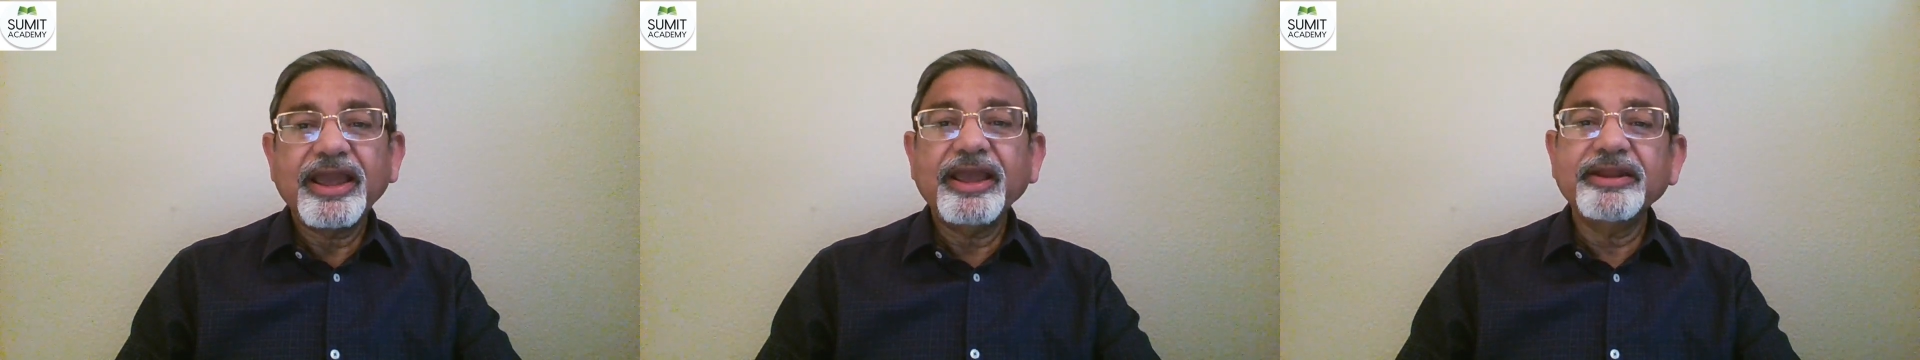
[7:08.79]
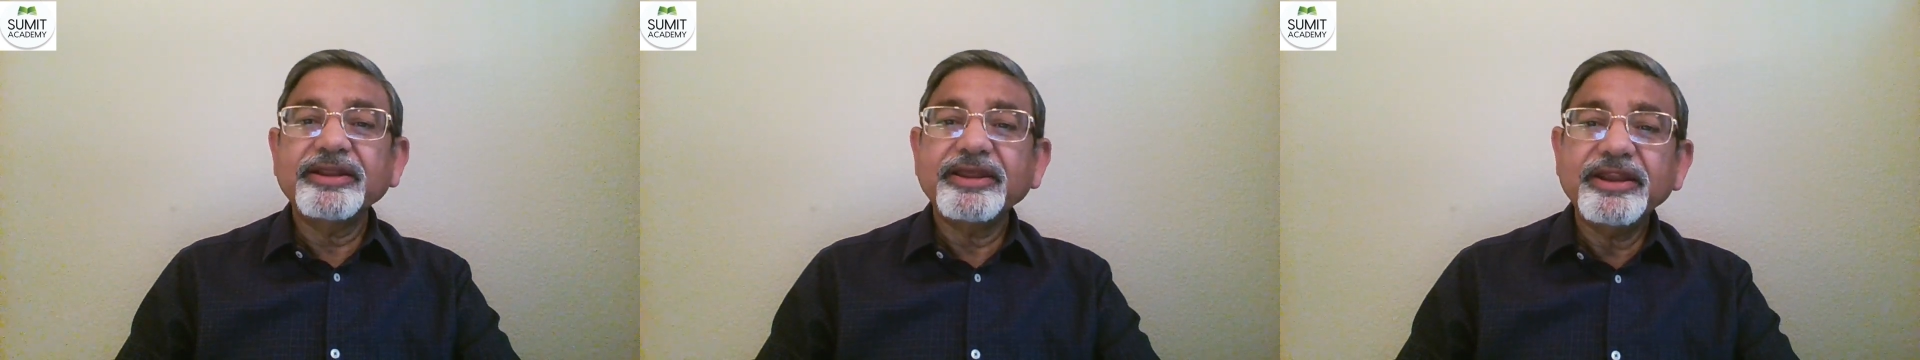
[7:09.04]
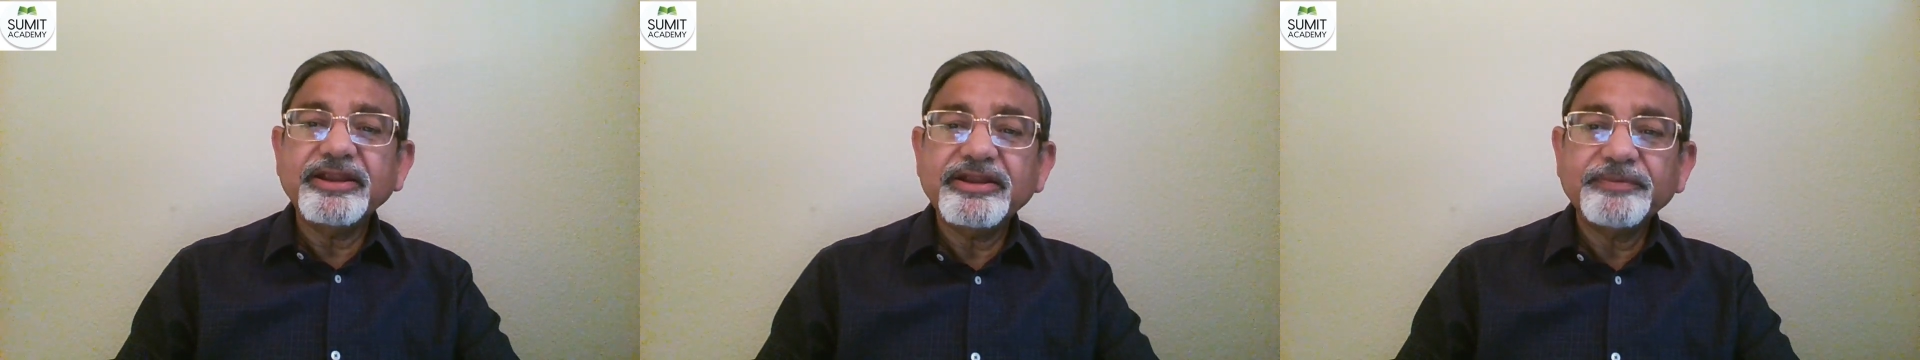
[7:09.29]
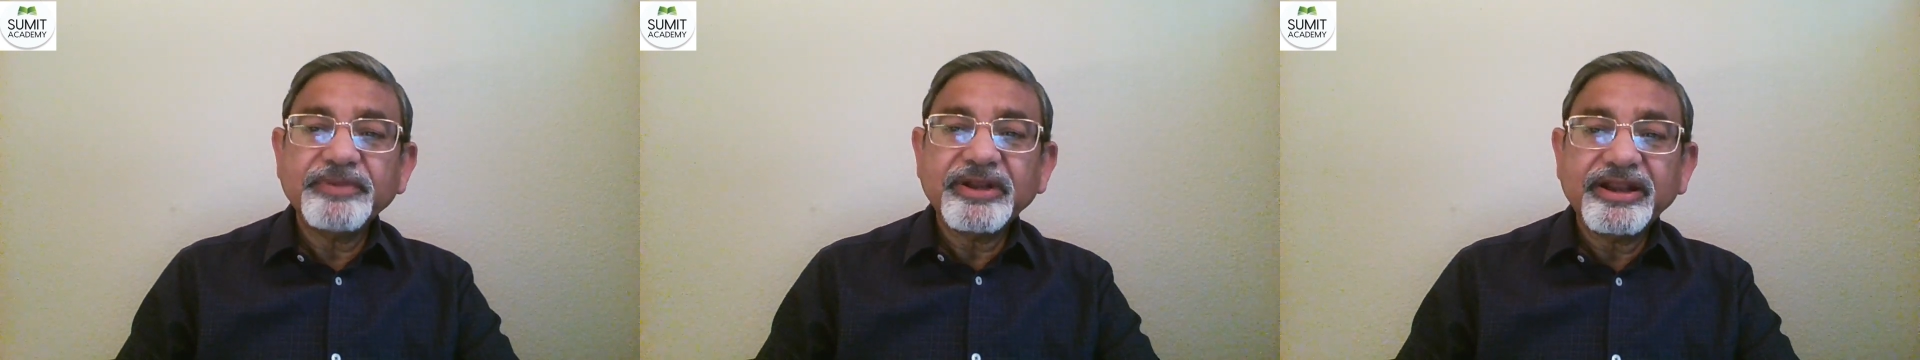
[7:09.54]
and
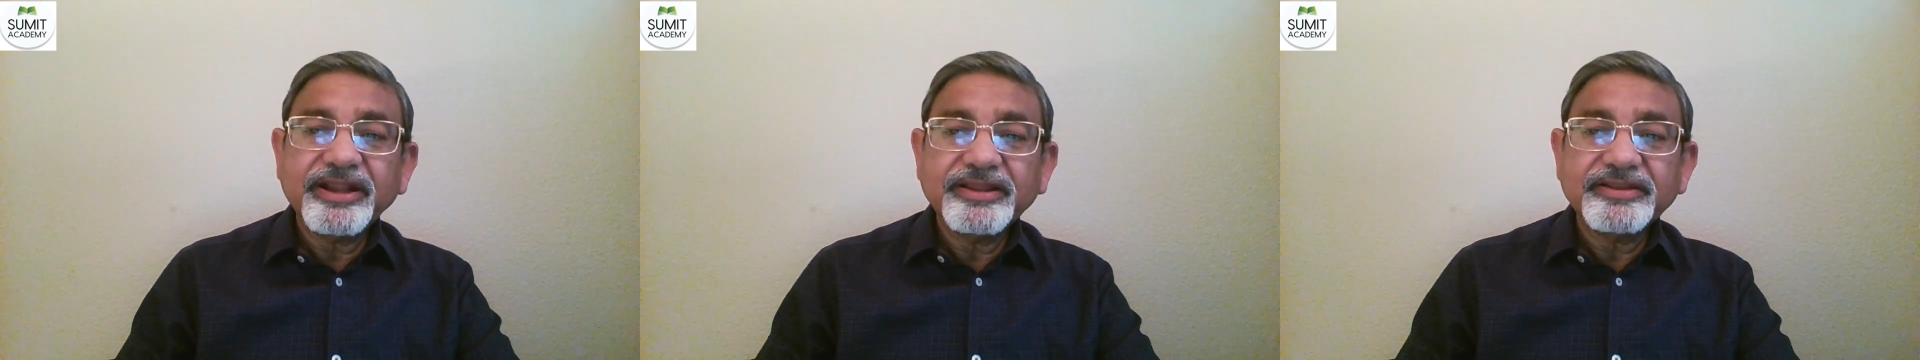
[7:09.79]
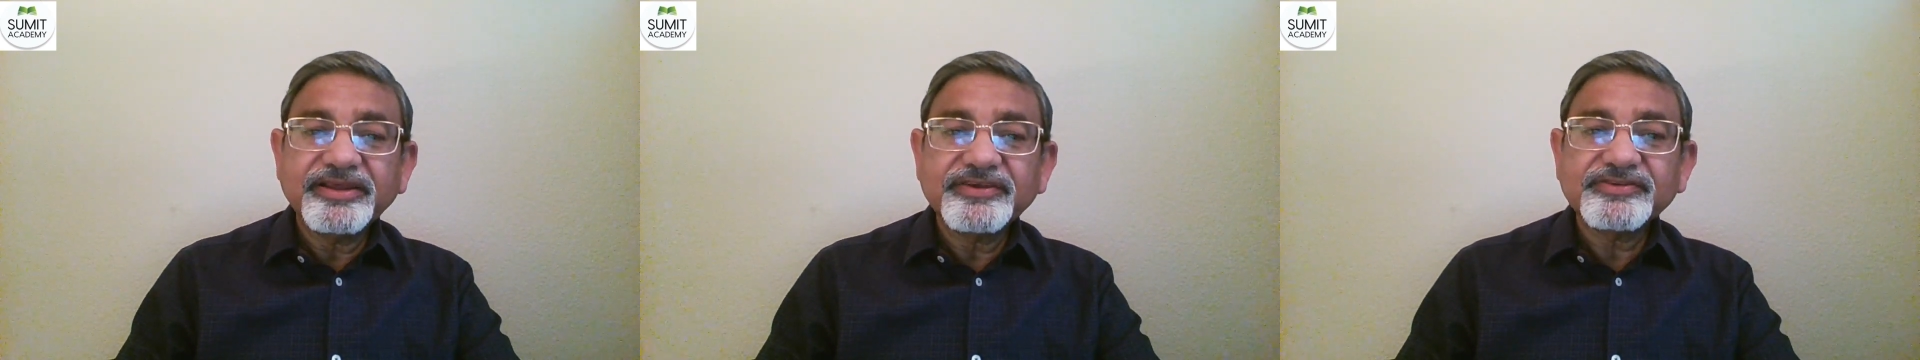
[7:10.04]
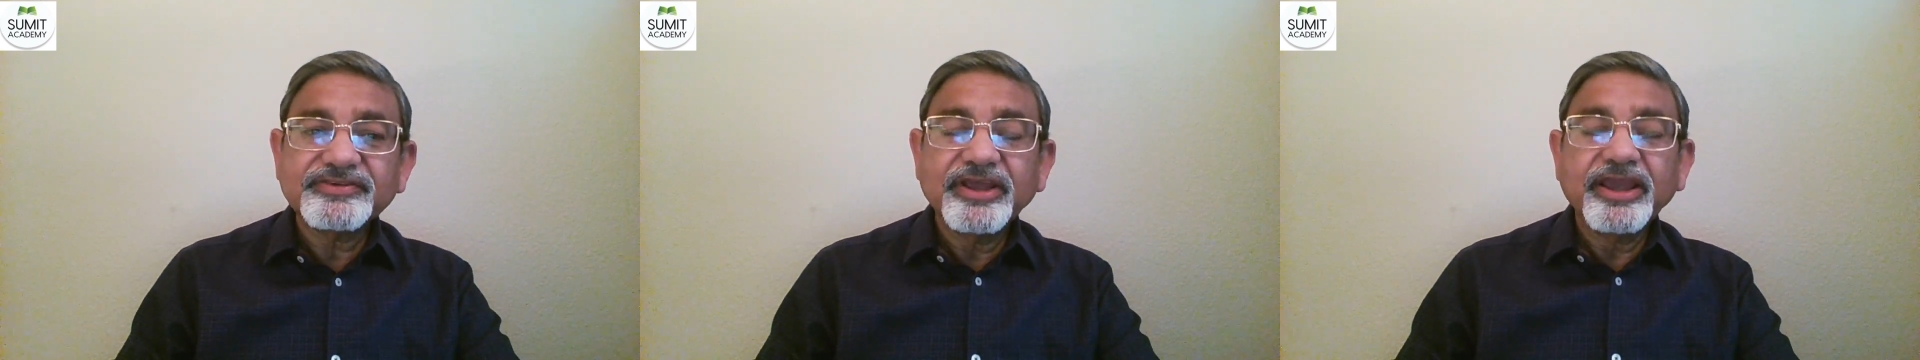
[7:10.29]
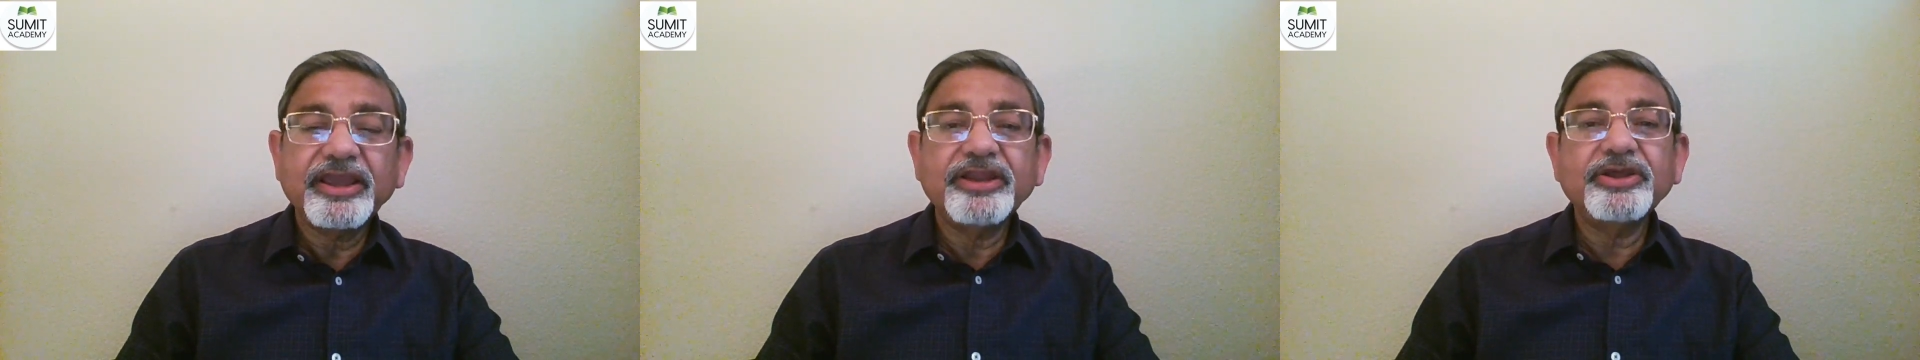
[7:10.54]
interpreting this
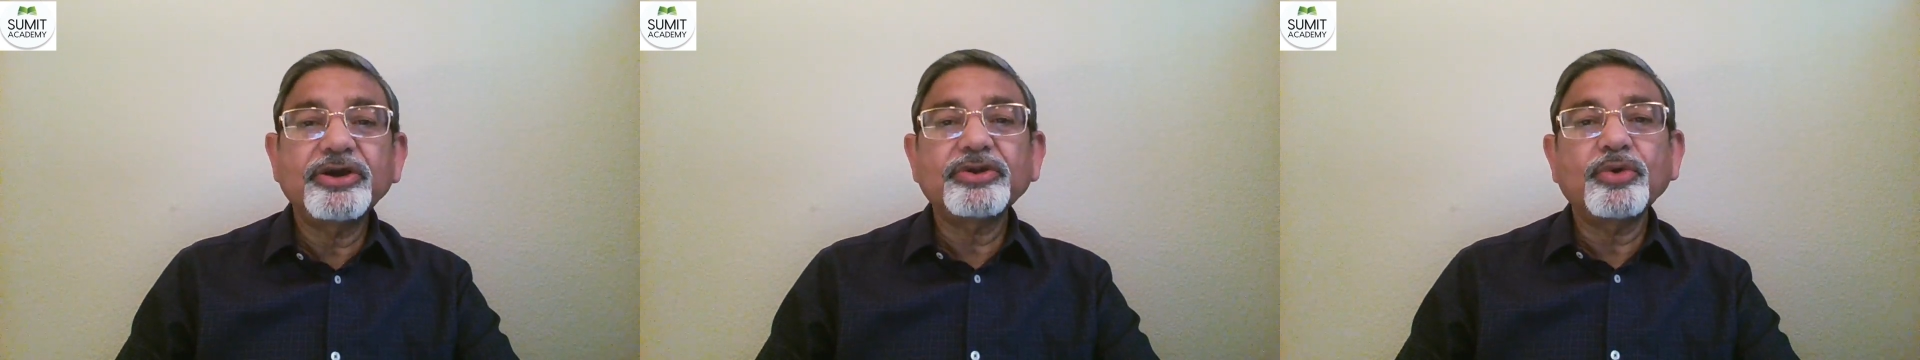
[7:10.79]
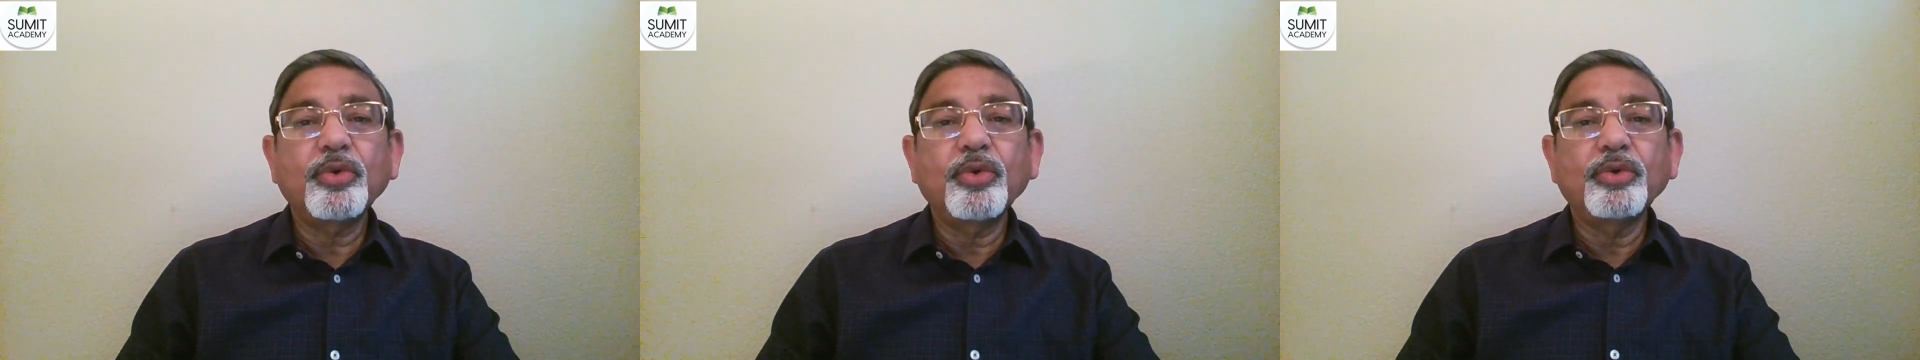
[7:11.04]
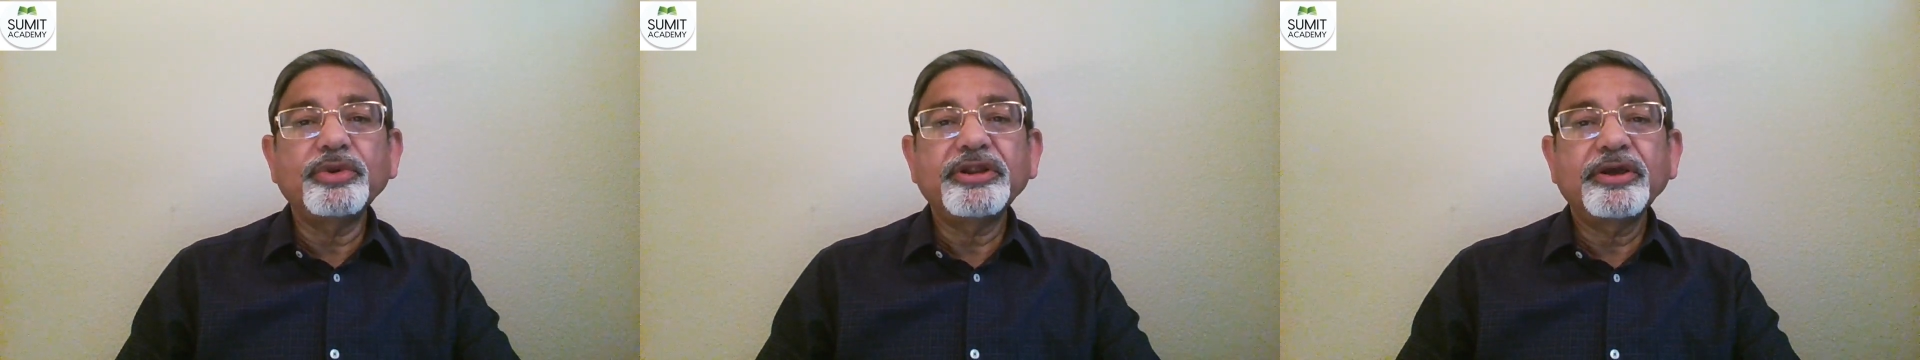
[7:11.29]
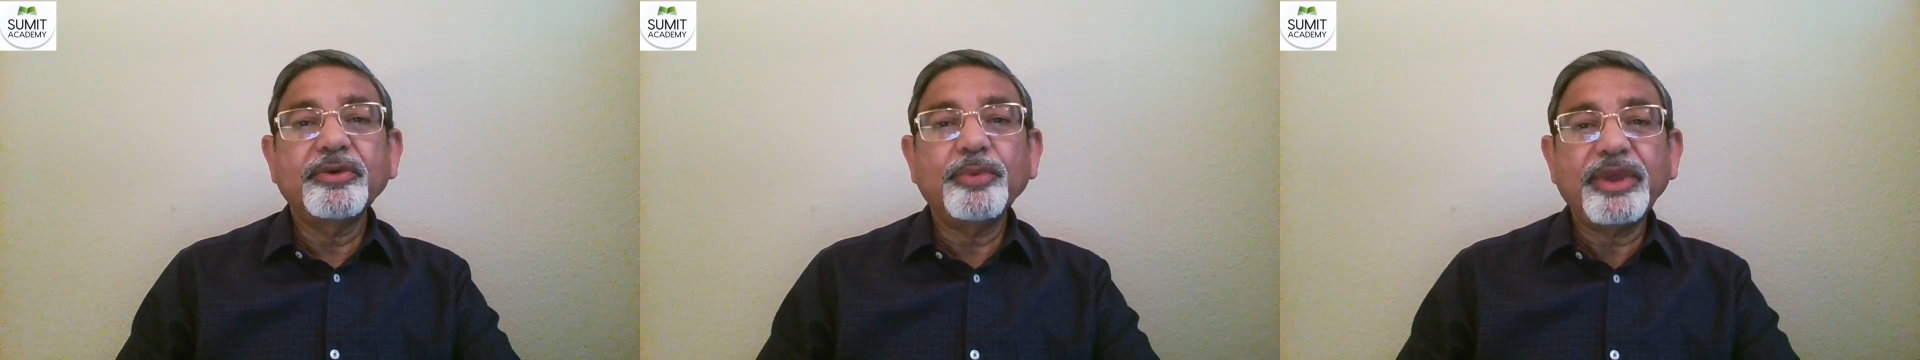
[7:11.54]
in your own
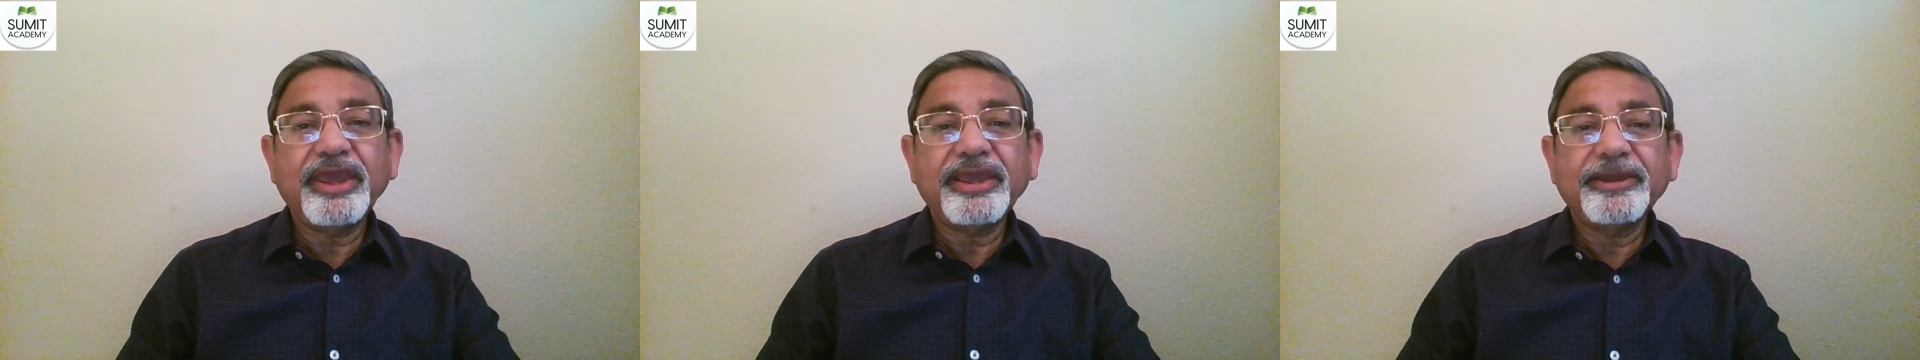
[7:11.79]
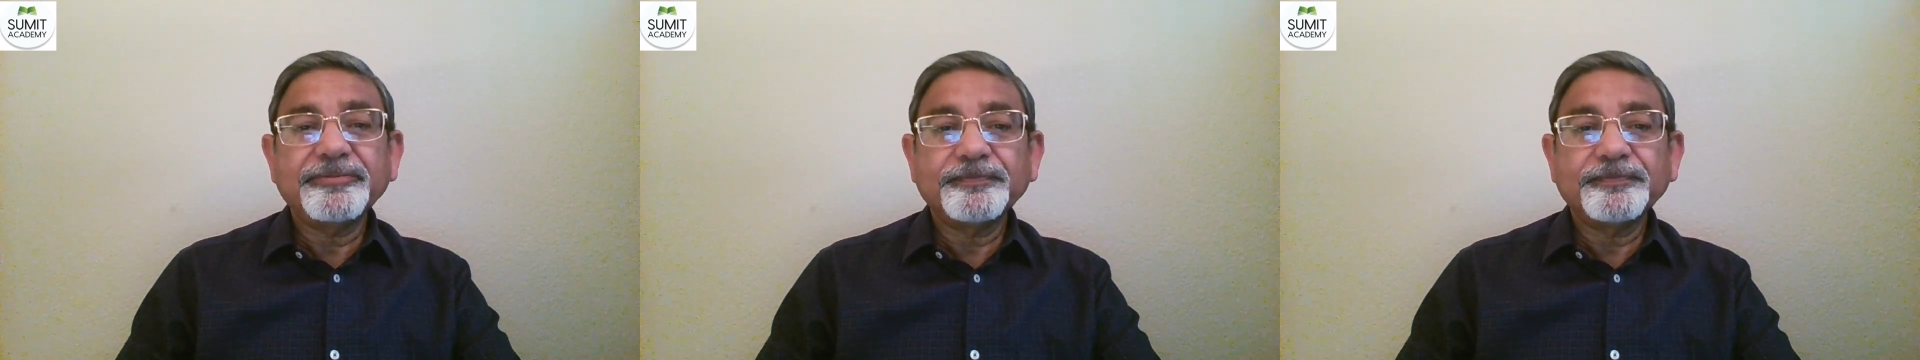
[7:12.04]
way.